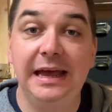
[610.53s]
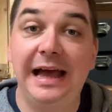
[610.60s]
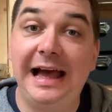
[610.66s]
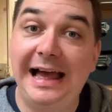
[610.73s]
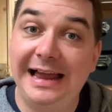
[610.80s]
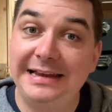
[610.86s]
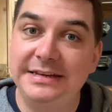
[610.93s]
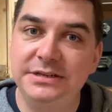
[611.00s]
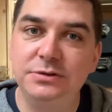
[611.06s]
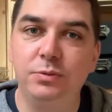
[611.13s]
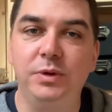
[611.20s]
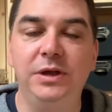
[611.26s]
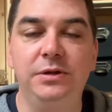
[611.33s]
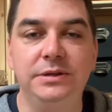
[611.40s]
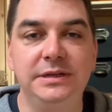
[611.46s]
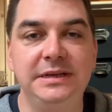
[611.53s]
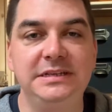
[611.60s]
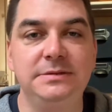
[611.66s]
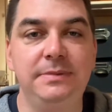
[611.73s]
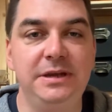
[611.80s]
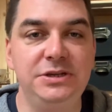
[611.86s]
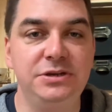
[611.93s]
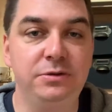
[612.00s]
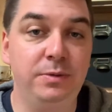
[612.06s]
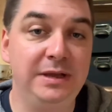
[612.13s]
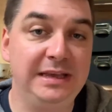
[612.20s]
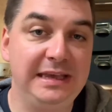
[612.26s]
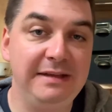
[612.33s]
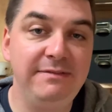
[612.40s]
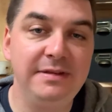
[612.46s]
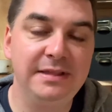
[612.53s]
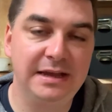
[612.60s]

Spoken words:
And we also need to make sure we're giving